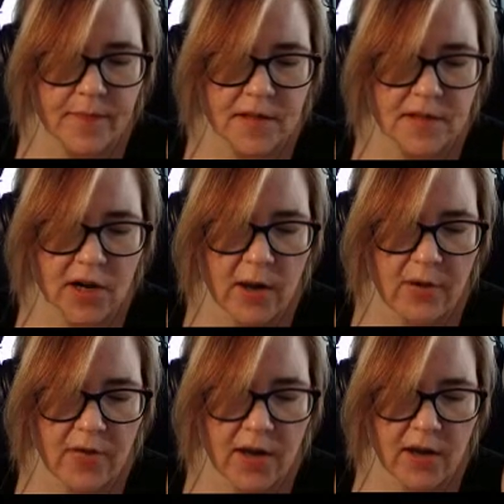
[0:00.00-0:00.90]
Sorry
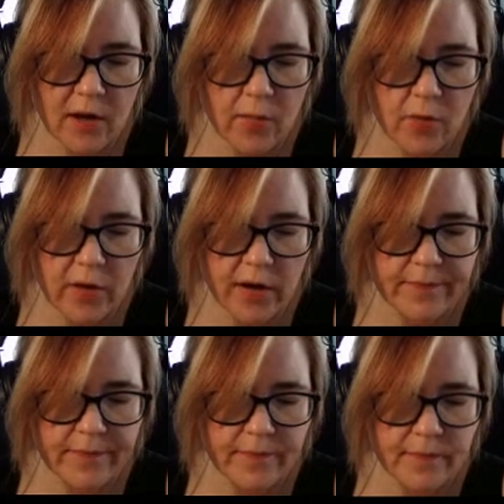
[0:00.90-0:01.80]
about that, Hellboy.
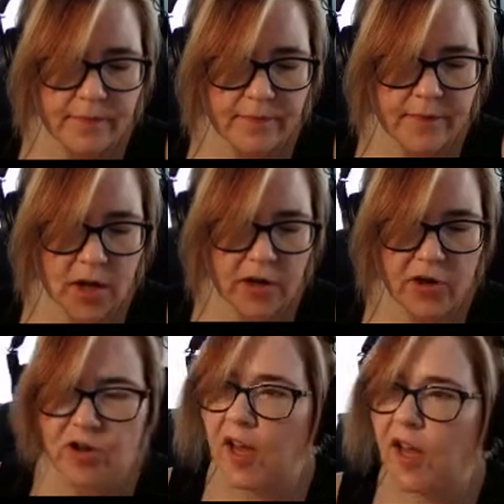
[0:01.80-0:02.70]
Not your
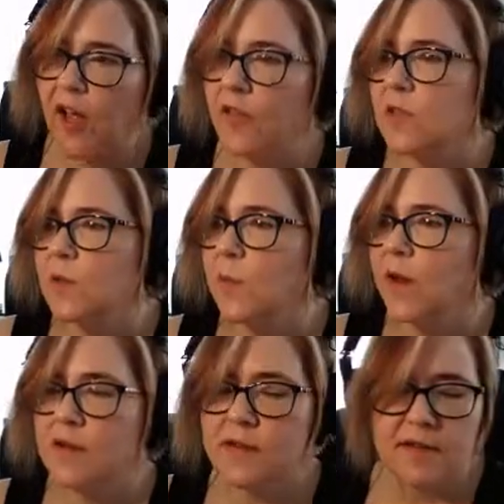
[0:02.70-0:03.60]
day on this
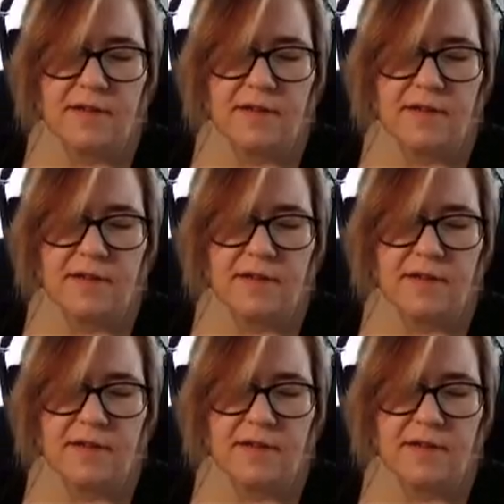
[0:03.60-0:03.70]
space.